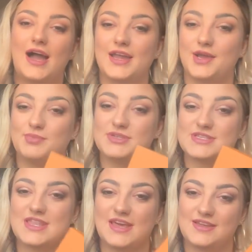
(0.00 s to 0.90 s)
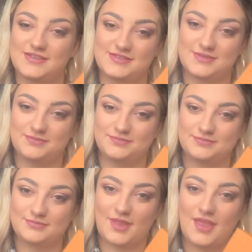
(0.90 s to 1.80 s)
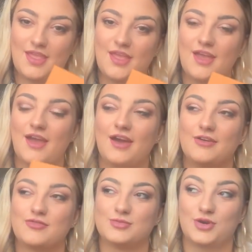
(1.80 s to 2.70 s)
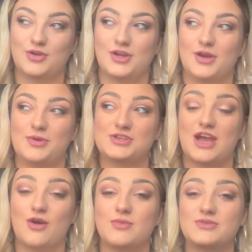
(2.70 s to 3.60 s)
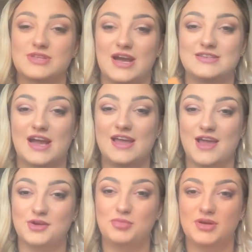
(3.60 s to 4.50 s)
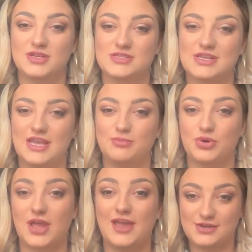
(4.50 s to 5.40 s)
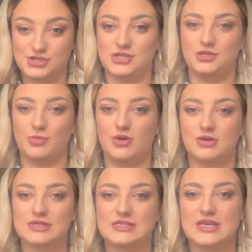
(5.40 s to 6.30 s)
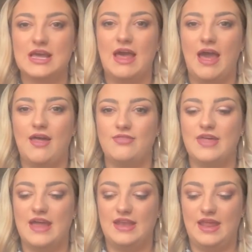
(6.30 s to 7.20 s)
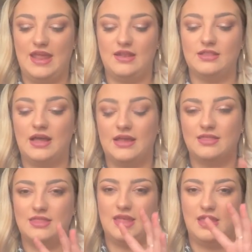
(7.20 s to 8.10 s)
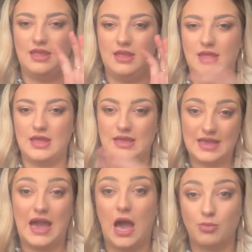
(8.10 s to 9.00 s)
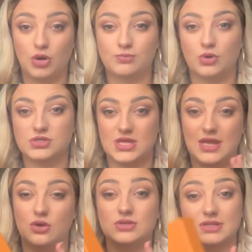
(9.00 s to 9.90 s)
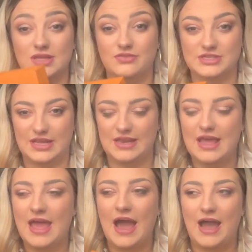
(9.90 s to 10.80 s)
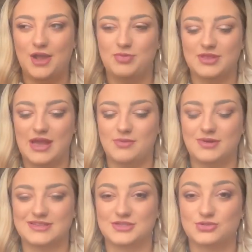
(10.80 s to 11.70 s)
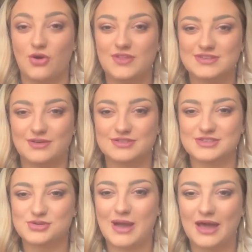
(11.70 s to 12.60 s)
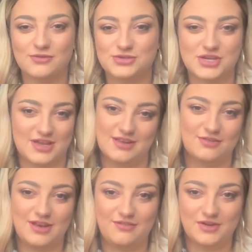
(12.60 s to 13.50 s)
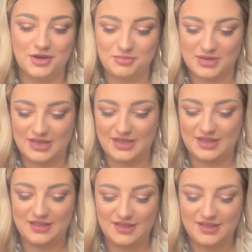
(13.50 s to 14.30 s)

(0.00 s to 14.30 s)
I opened this from Connor, which I almost died. I opened, he put it in a shoebox and then in like the cardboard box that it got delivered in. I opened the cardboard box, I saw this, I was literally, my hand was shaking, I couldn't even open it.